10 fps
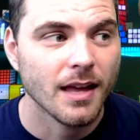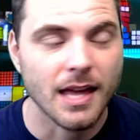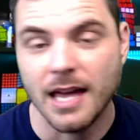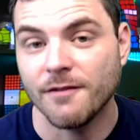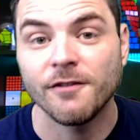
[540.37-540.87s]

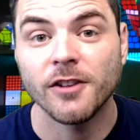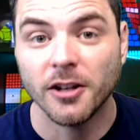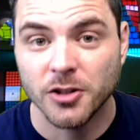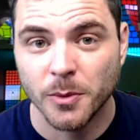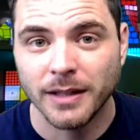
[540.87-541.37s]
It
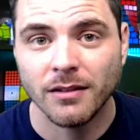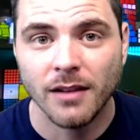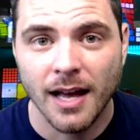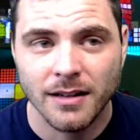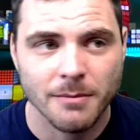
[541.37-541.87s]
fluctuates a
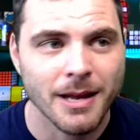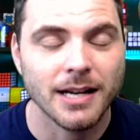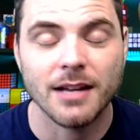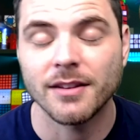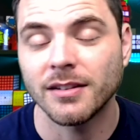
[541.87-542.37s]
lot
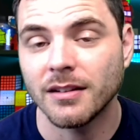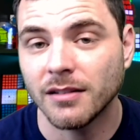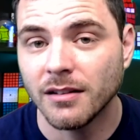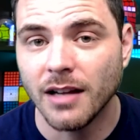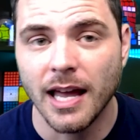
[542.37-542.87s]
depending on the
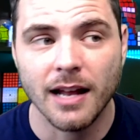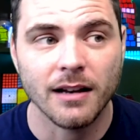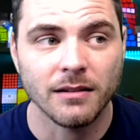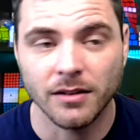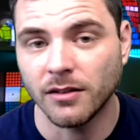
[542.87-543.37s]
season.
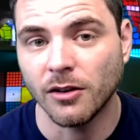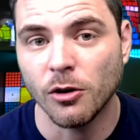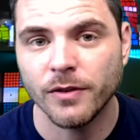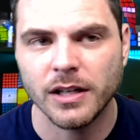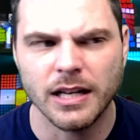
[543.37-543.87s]
And since
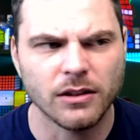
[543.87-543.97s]
COVID,